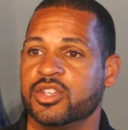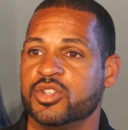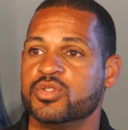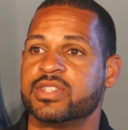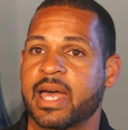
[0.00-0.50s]

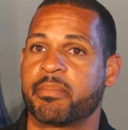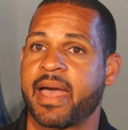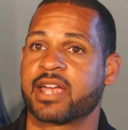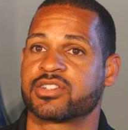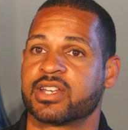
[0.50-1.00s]
use that
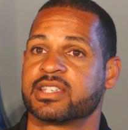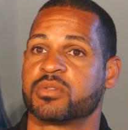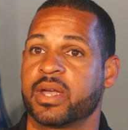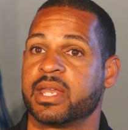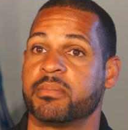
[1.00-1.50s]
passion as a
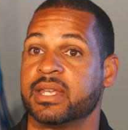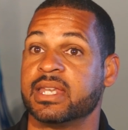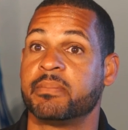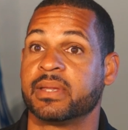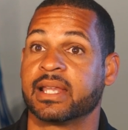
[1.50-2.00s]
way to
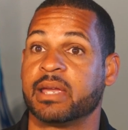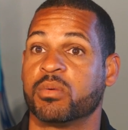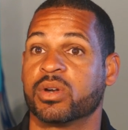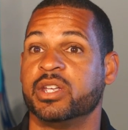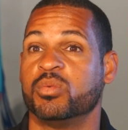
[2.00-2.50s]
manipulate
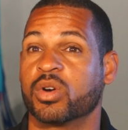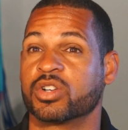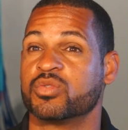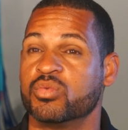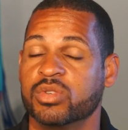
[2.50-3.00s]
where he
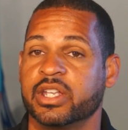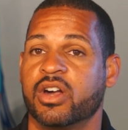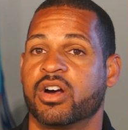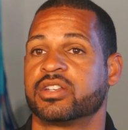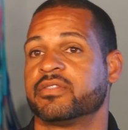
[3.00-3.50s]
worked really
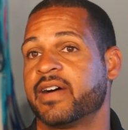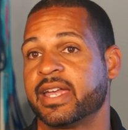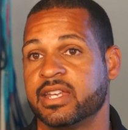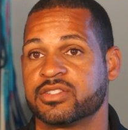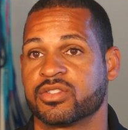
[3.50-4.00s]
hard to
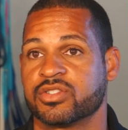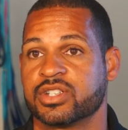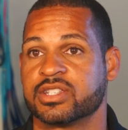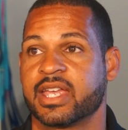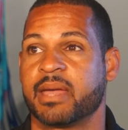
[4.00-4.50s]
fight his
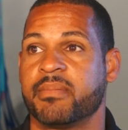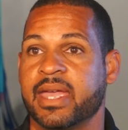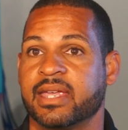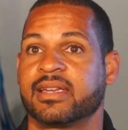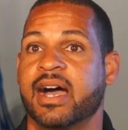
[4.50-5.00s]
urges and
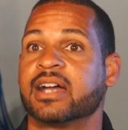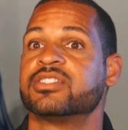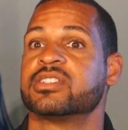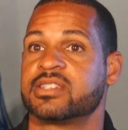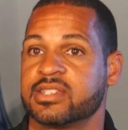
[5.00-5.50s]
make
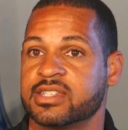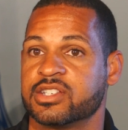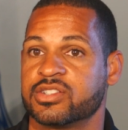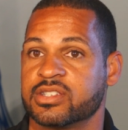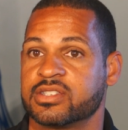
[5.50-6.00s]
conscious
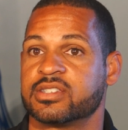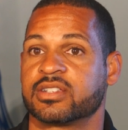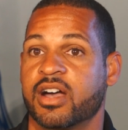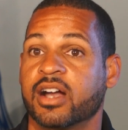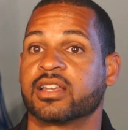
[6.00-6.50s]
decisions,
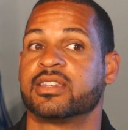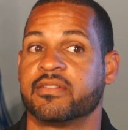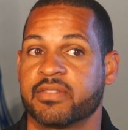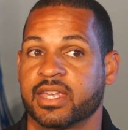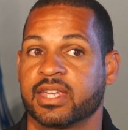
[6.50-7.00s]

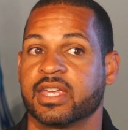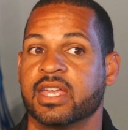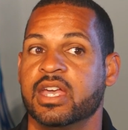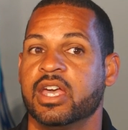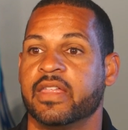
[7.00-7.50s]
cognitive thinking,
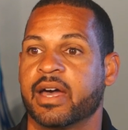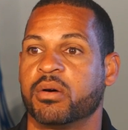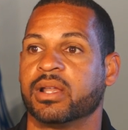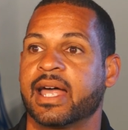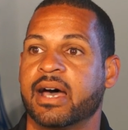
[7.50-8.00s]
that
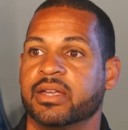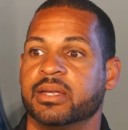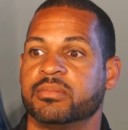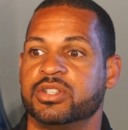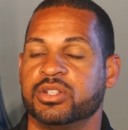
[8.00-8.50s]
will allow
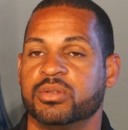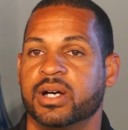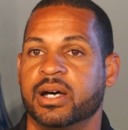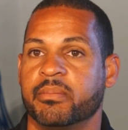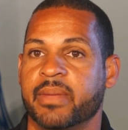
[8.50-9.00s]
him to
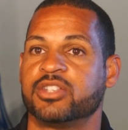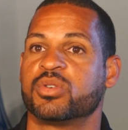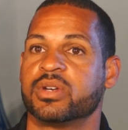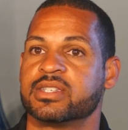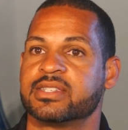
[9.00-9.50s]
uh, make
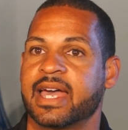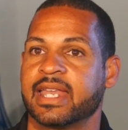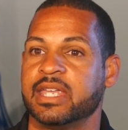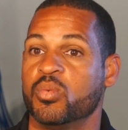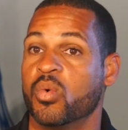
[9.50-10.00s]
choices that
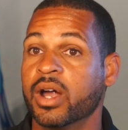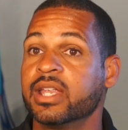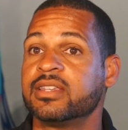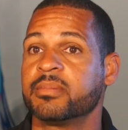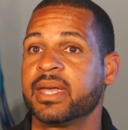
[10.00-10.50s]
he
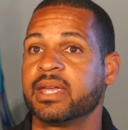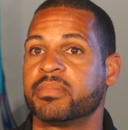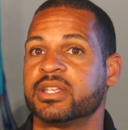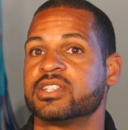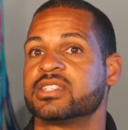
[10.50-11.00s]
wanted to make
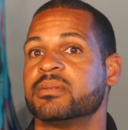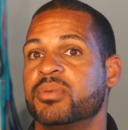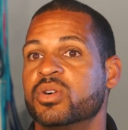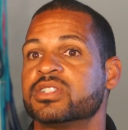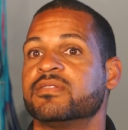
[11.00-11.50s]
but just
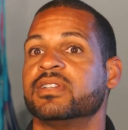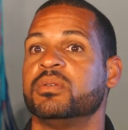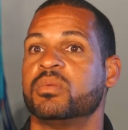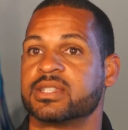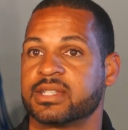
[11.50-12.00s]
impulsively
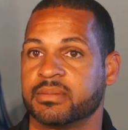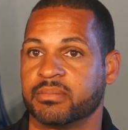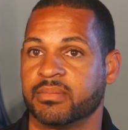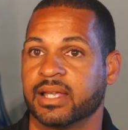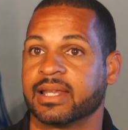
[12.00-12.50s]
wasn't
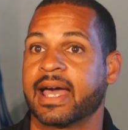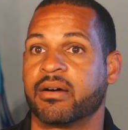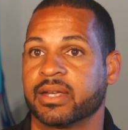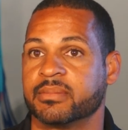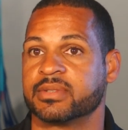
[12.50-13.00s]

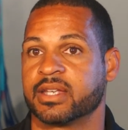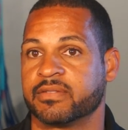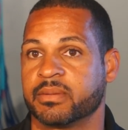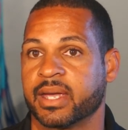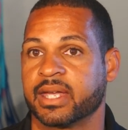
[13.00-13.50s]
allowing
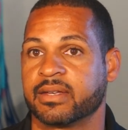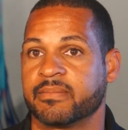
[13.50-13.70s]
himself to make.